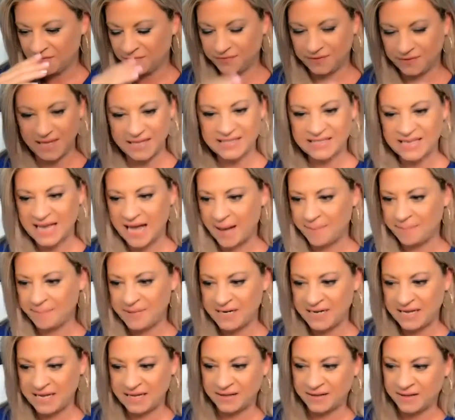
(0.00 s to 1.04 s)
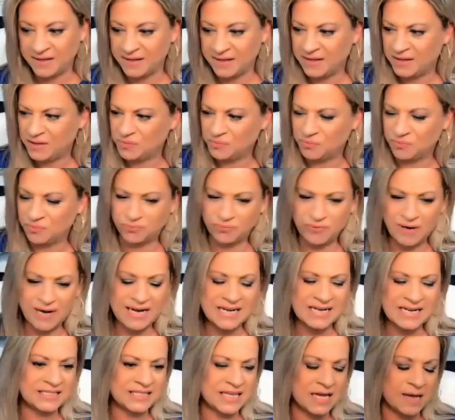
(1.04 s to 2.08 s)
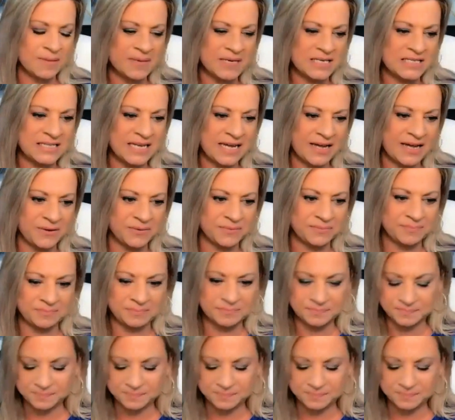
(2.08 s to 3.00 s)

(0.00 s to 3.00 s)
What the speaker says: Flood's happening. Rain is coming down.